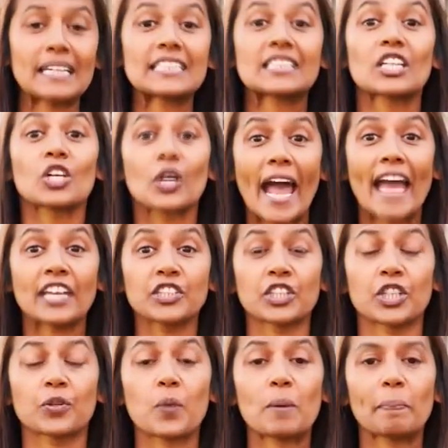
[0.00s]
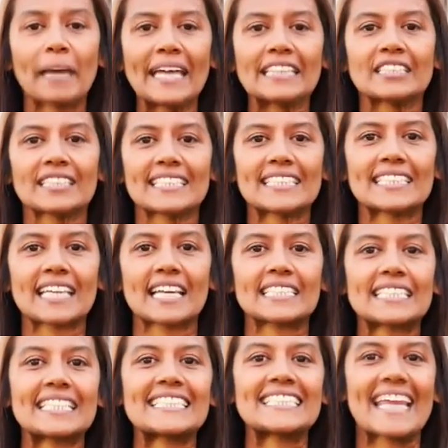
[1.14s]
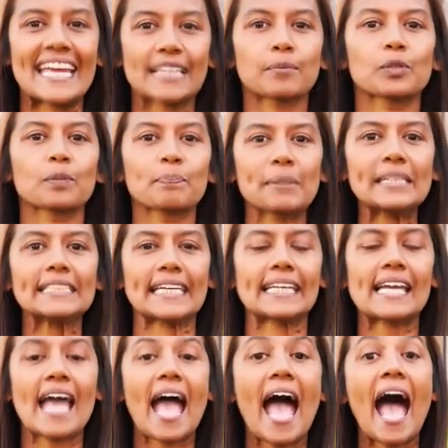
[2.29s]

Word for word: It's the location we picked to discuss sustainable building